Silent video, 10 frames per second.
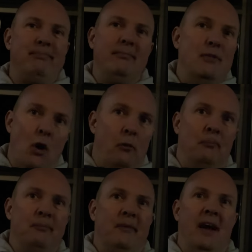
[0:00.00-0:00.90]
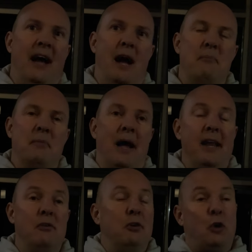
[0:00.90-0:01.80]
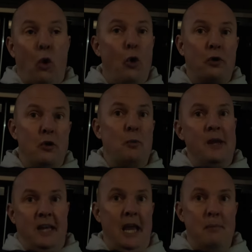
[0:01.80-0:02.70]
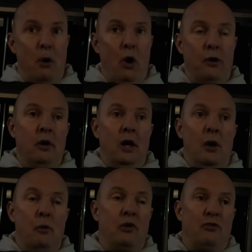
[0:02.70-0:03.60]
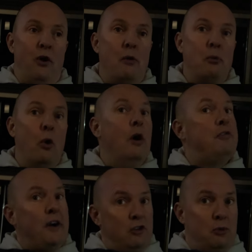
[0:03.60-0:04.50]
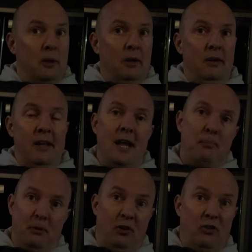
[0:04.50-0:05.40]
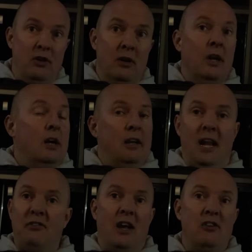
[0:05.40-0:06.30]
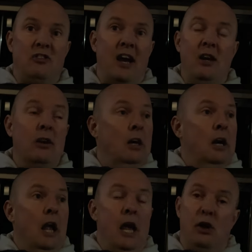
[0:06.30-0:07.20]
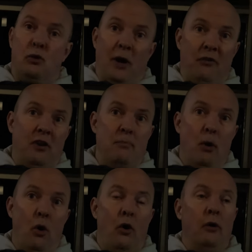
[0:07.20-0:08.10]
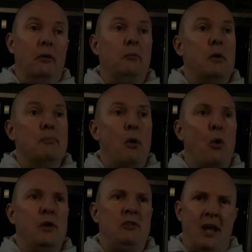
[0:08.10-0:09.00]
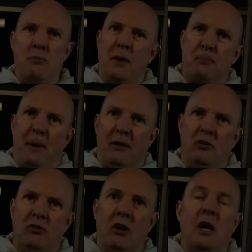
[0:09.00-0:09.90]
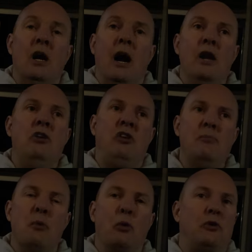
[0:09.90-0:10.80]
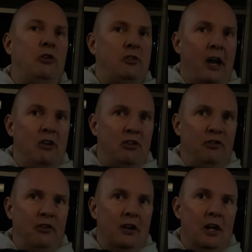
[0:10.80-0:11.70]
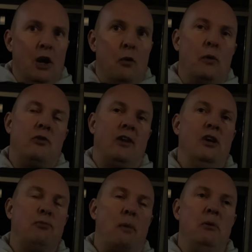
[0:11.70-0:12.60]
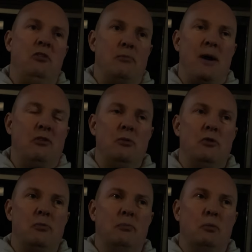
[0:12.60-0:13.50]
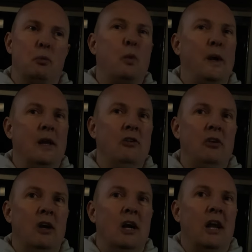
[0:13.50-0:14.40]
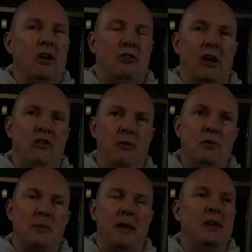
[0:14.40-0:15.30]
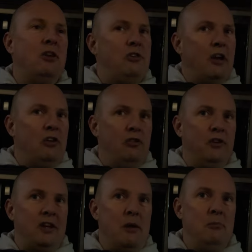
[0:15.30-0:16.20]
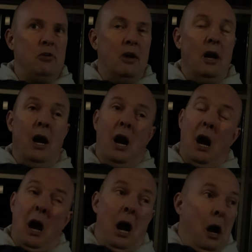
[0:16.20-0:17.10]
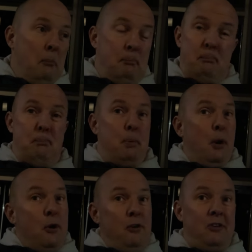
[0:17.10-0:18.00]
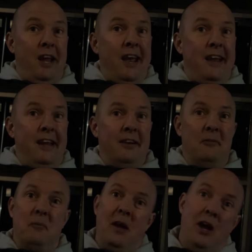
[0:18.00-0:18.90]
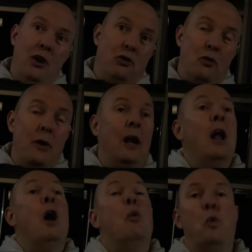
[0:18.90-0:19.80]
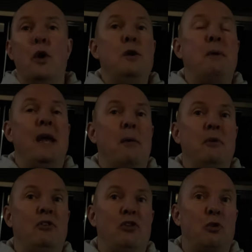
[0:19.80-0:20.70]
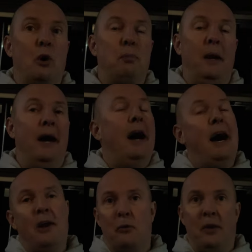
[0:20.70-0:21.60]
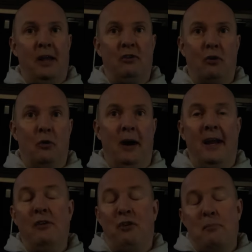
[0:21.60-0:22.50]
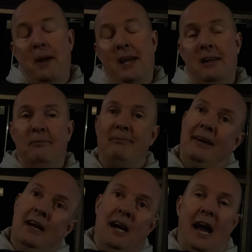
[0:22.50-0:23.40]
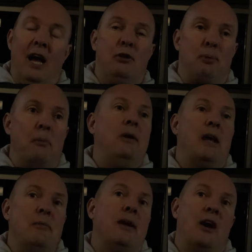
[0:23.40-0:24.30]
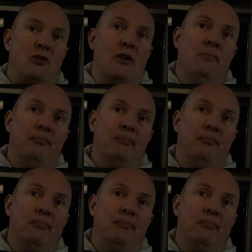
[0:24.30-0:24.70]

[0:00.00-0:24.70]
no. I think Gordon, when he came on, was far more effectual in that position. Left-hand side, he grafted more intent with the passes, and he seemed more decisive, which I think is probably St. Maximin's weakness. He seems to be indecisive at times. But on his day, he's unreal. Would he be happy as a squad player? I don't think so. I think for me, it's probably time to cash in.